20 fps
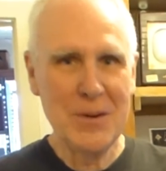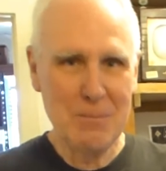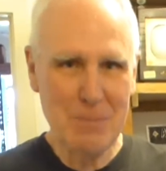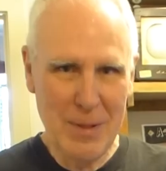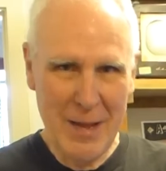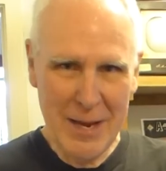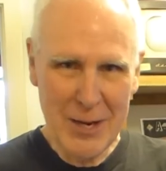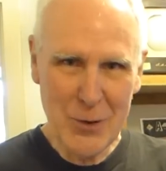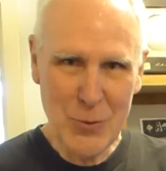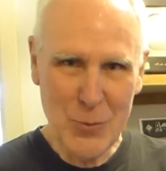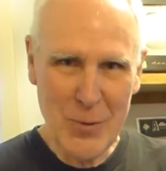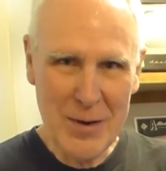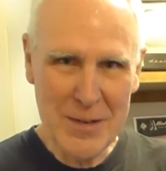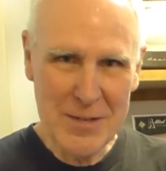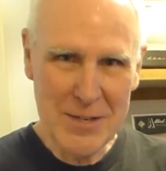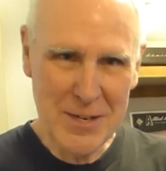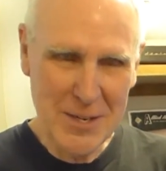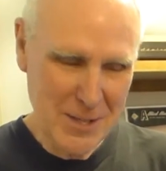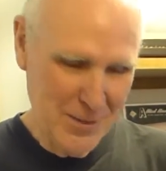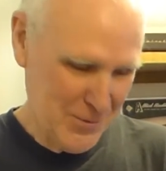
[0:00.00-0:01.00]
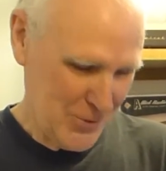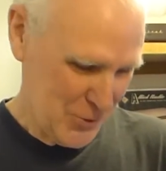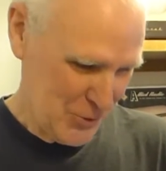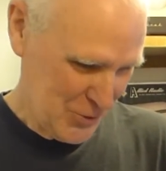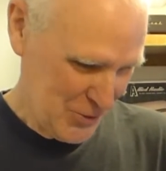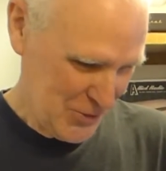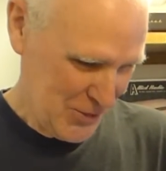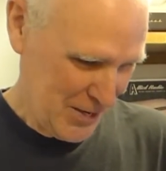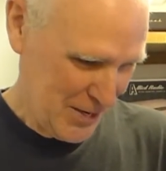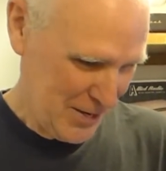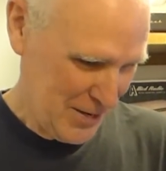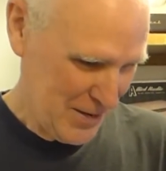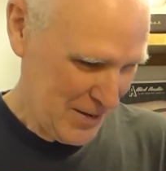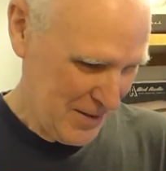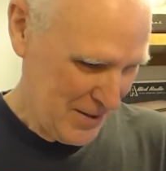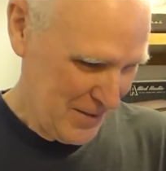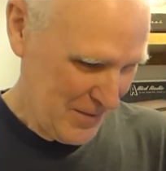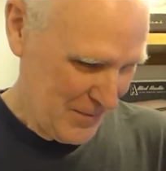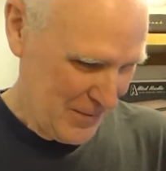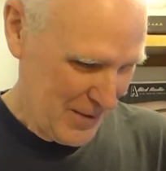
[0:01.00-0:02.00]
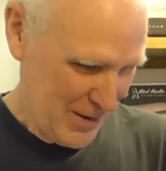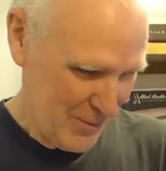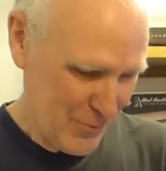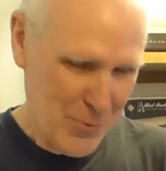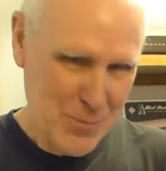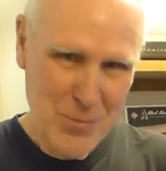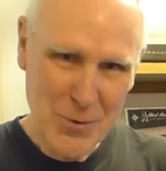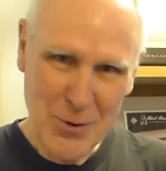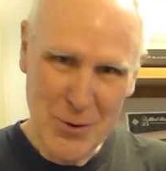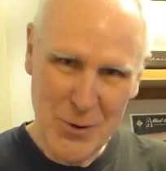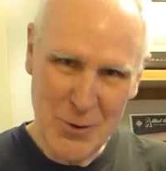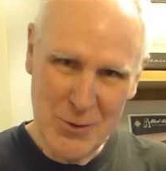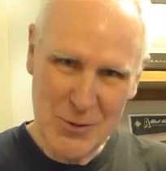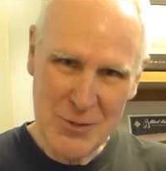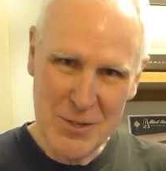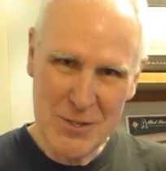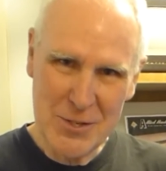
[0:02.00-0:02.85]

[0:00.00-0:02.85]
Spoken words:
black and white television set ever produced.